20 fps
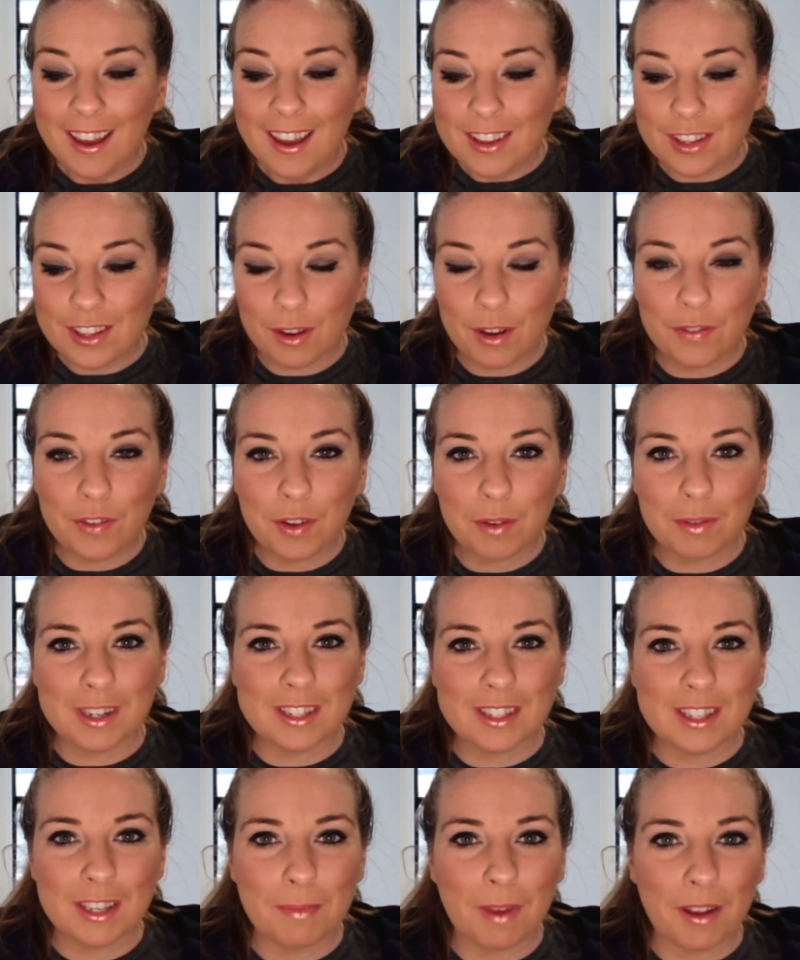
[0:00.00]
So if you want
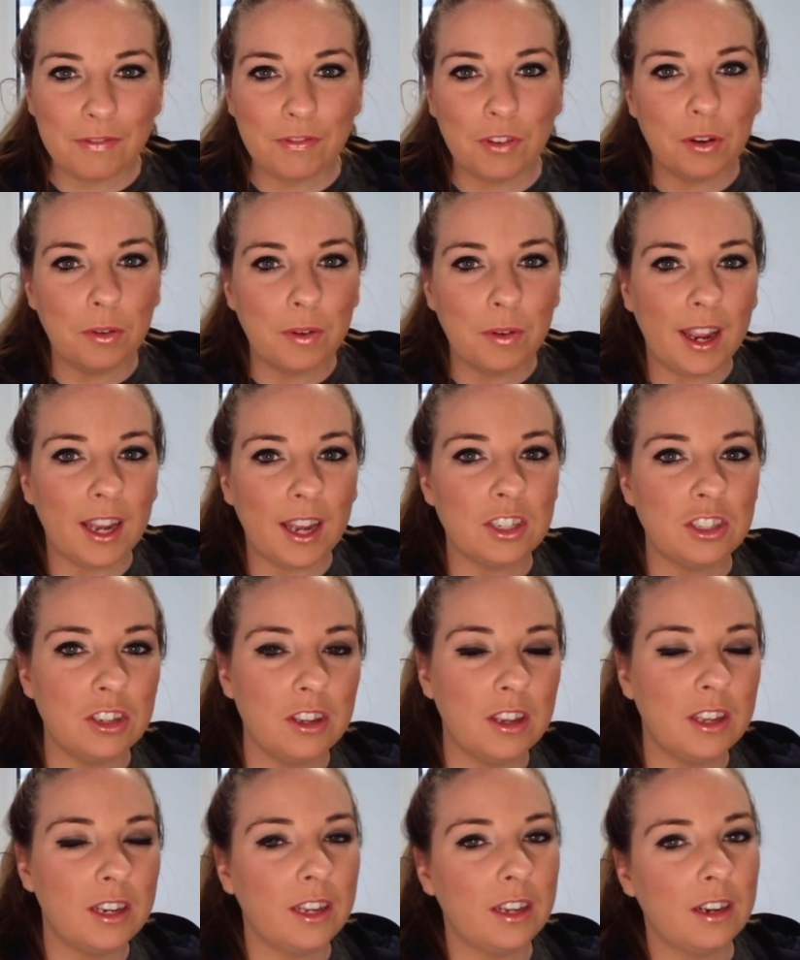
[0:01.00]
to see my full reaction,
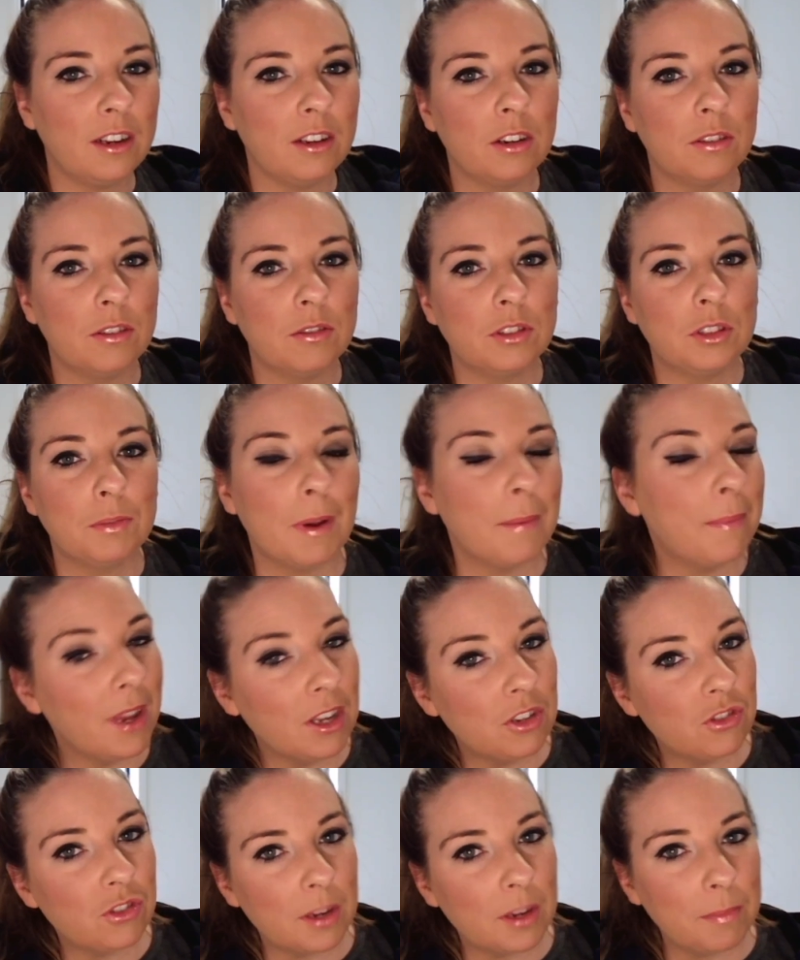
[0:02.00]
you can head on over to my
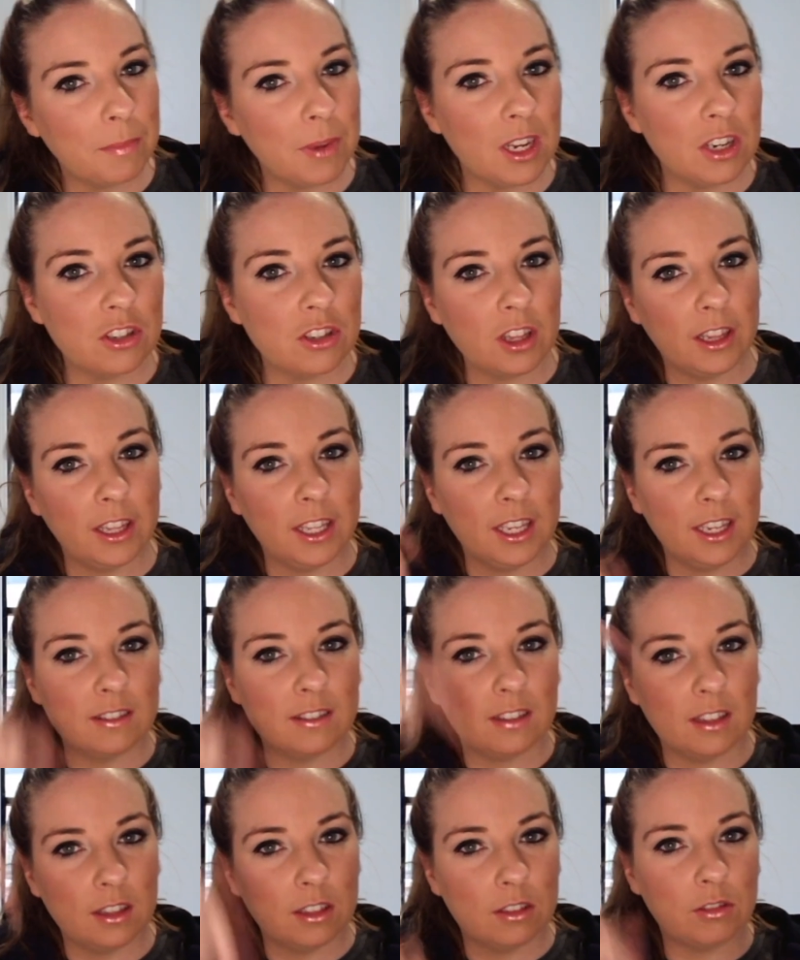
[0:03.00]
Patreon page. The link
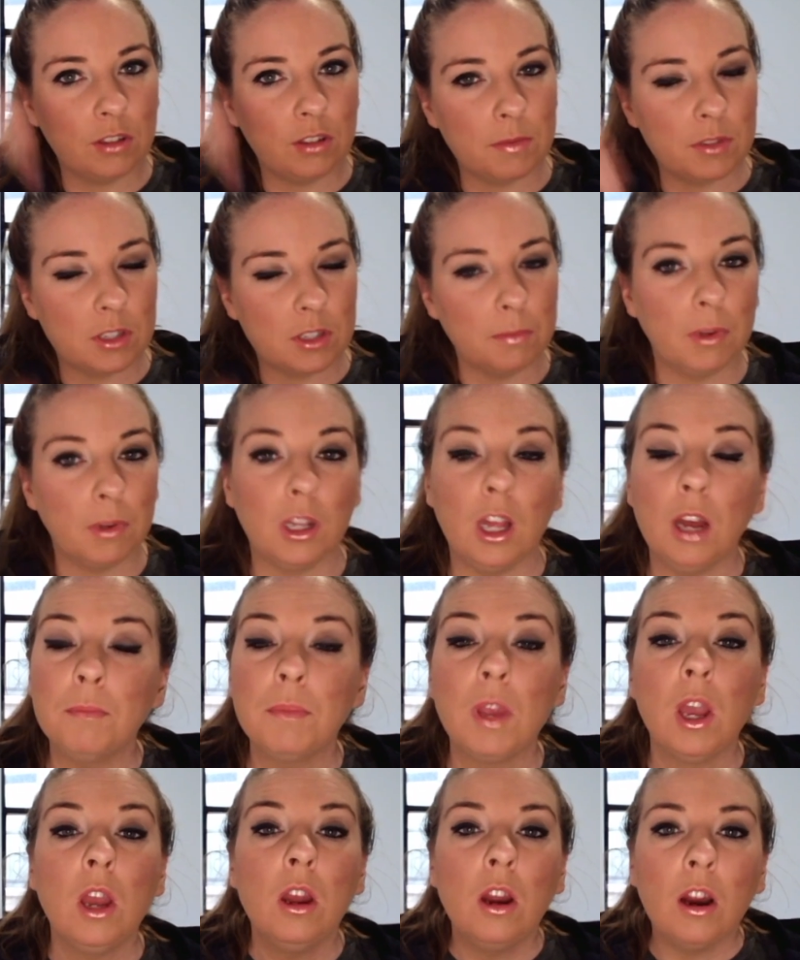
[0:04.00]
is in the description below.